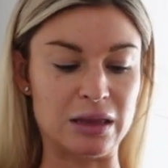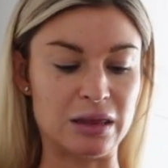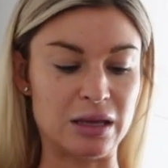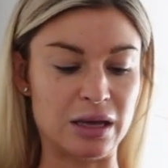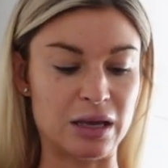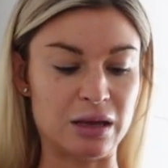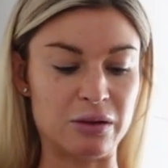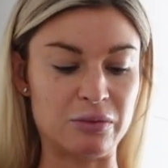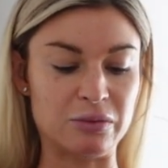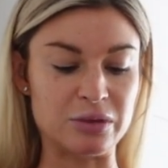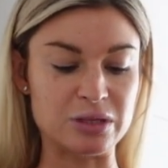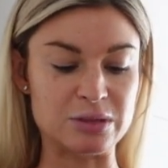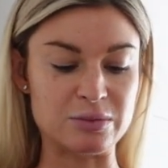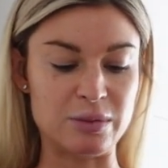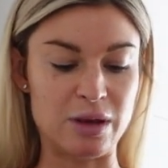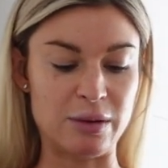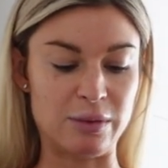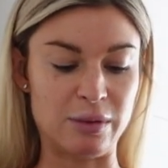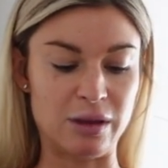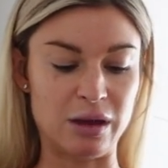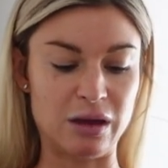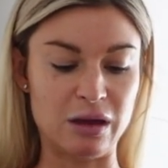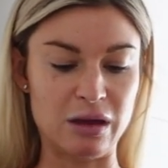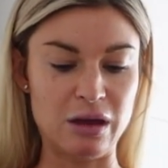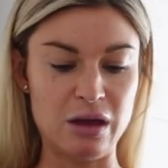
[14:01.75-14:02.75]
I think it was
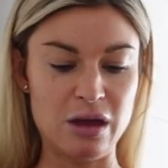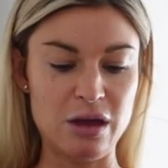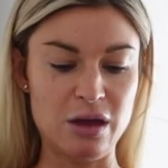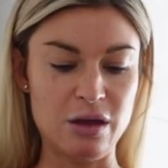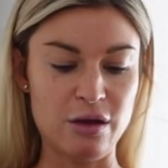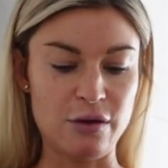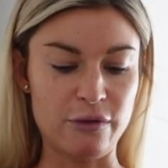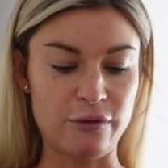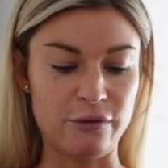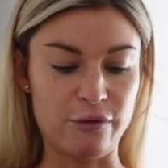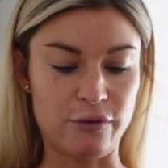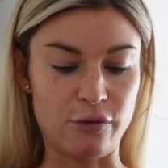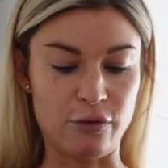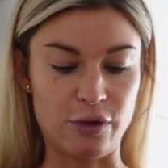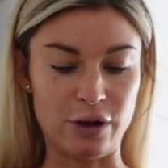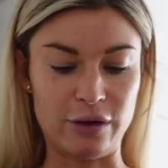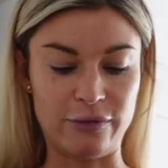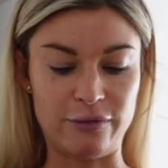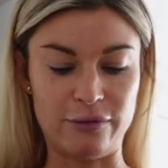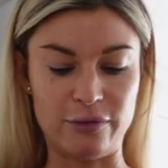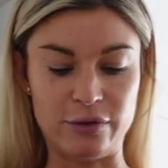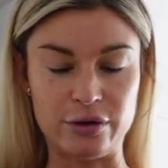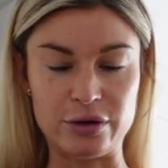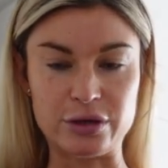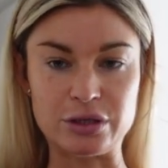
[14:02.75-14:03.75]
maybe
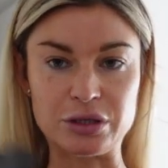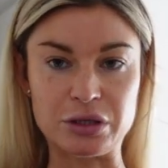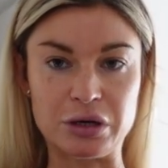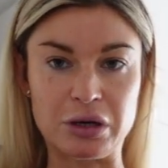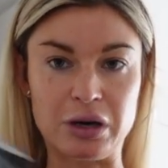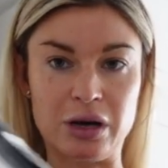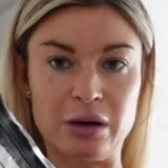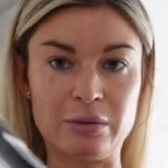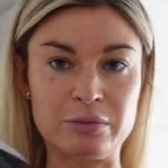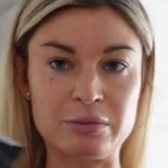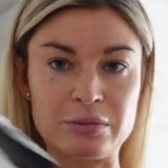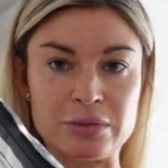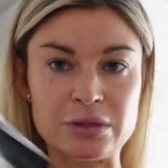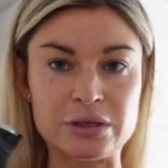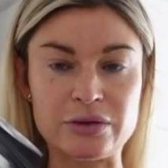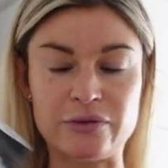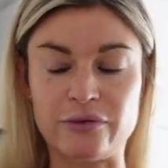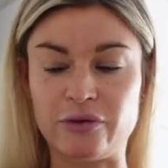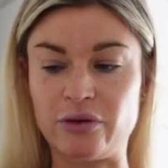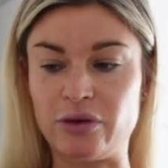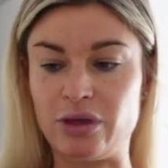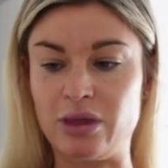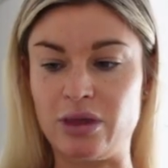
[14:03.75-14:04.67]
44 dirhams for